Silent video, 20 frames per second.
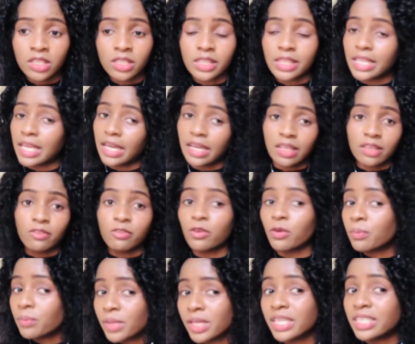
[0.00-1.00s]
Like for
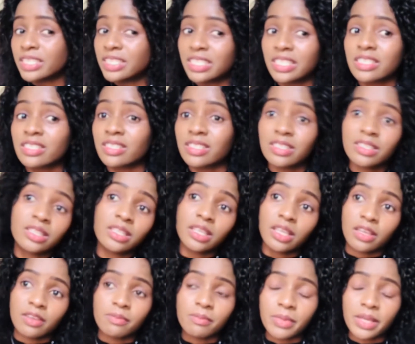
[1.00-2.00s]
me, it just didn't
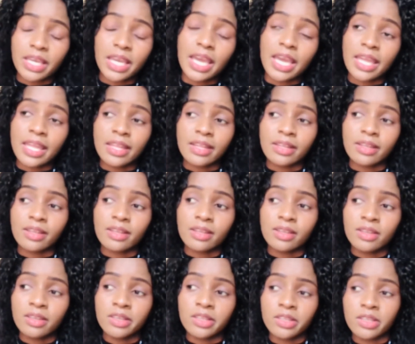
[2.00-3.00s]
give me an
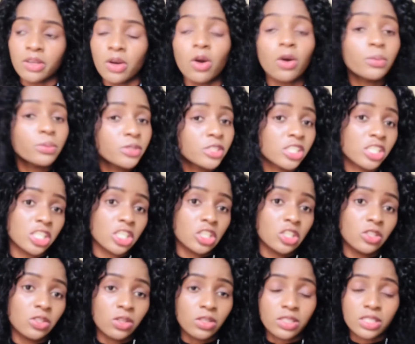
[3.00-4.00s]
option,
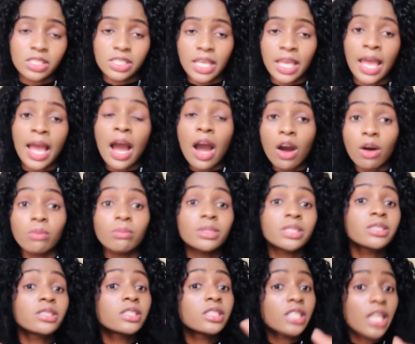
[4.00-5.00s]
you know, say how
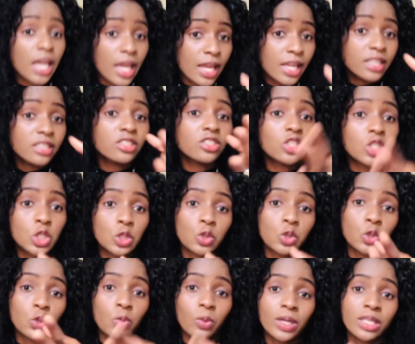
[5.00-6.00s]
much change do
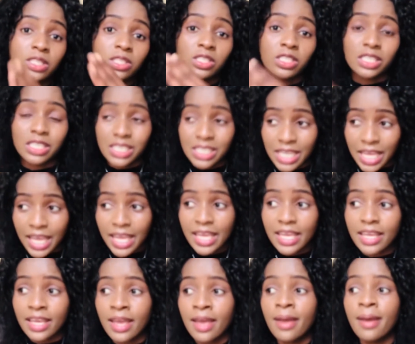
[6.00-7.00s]
you want to
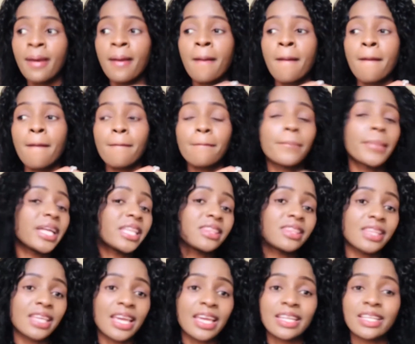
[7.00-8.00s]
take, but
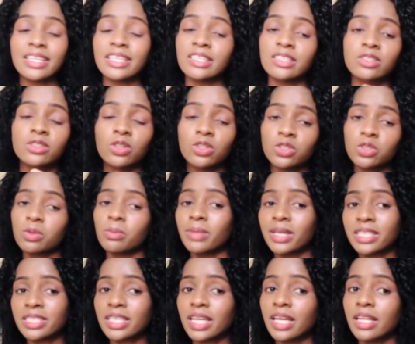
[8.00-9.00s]
then it
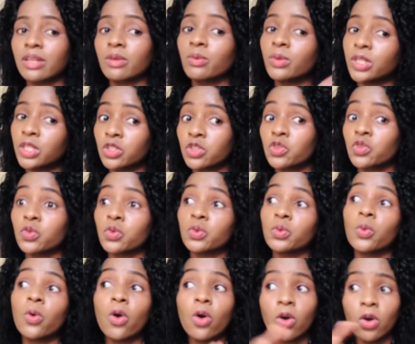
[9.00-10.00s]
automatically
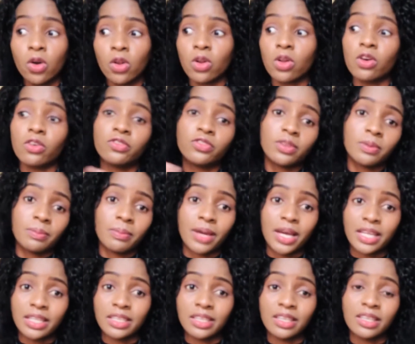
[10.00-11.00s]
withdrew all of the
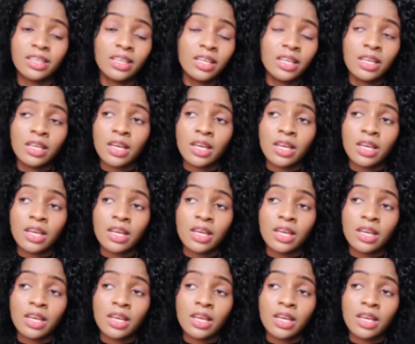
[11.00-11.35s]
money.